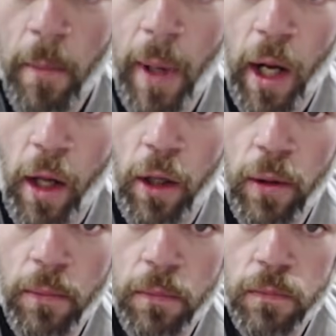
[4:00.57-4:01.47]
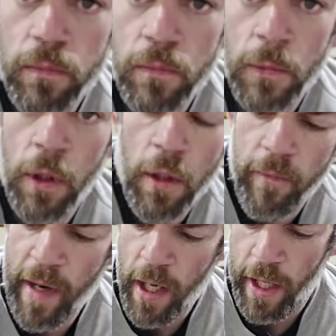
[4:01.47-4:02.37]
but
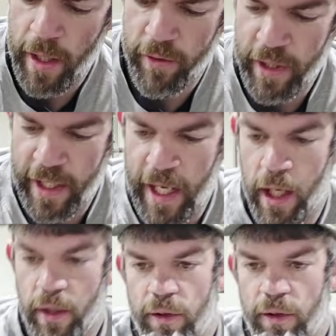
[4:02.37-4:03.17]
very easy to get.